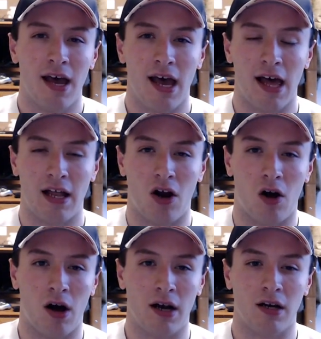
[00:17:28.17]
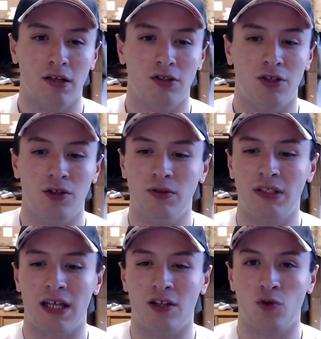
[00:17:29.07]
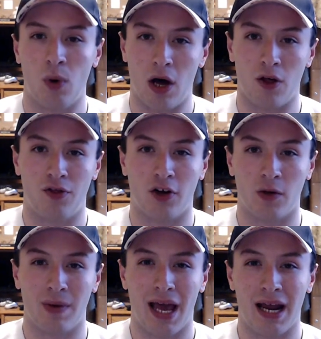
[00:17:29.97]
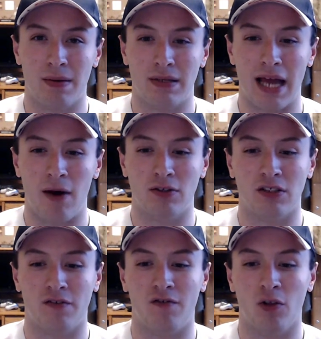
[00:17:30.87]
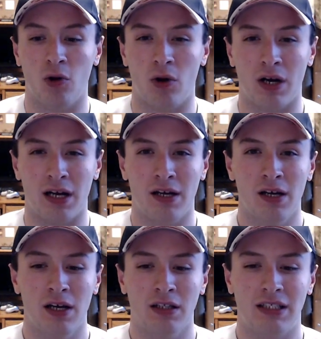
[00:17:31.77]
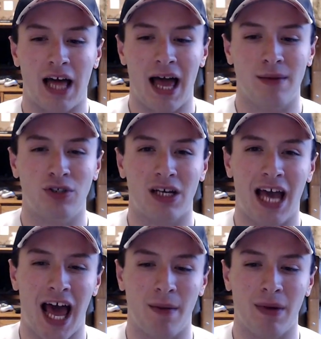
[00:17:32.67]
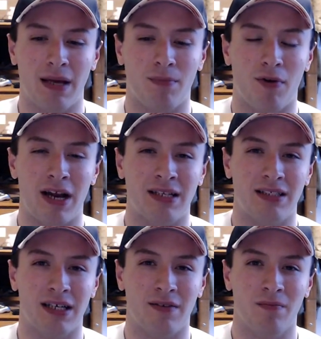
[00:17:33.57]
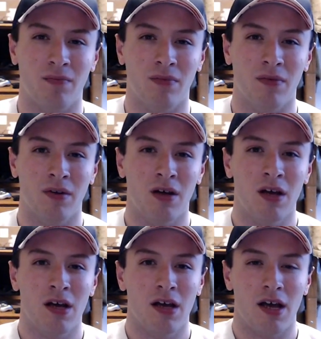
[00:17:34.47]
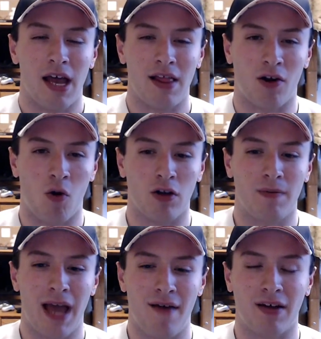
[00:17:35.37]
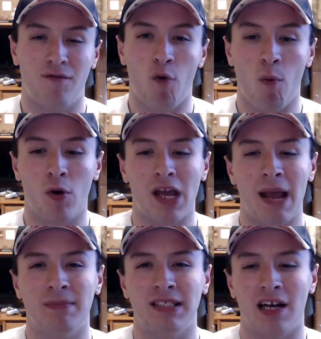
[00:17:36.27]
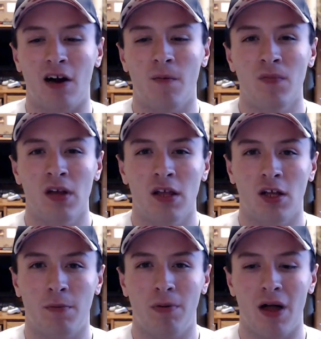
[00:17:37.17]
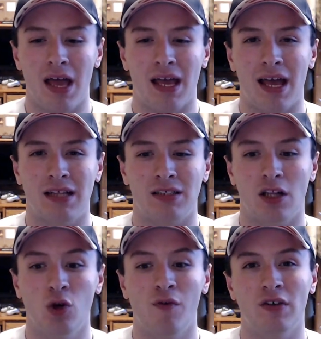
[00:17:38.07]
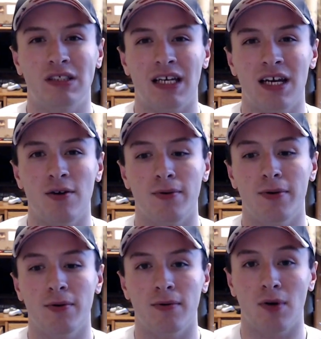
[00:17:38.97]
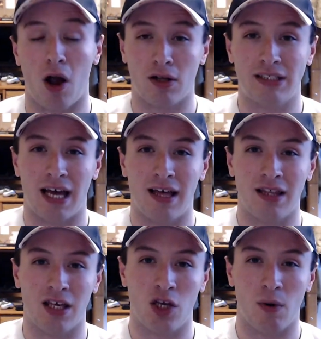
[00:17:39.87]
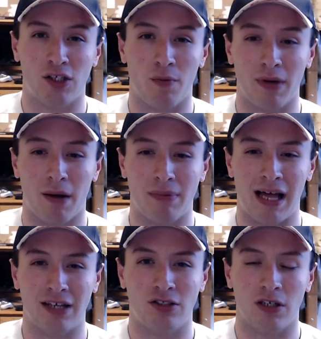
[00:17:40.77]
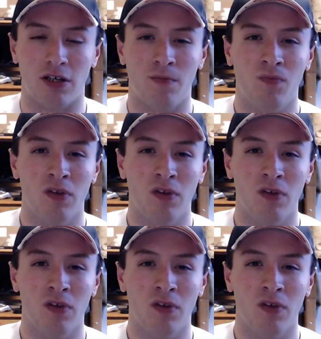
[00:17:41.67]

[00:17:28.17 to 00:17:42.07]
and on Tuesday the 12th, they're going to be heading down to Florida, to the IMG Academy in Bradenton, and they're going to be having 4 more games there. They're playing against Louisville City, who knocked us out of the U.S. Open Cup last year.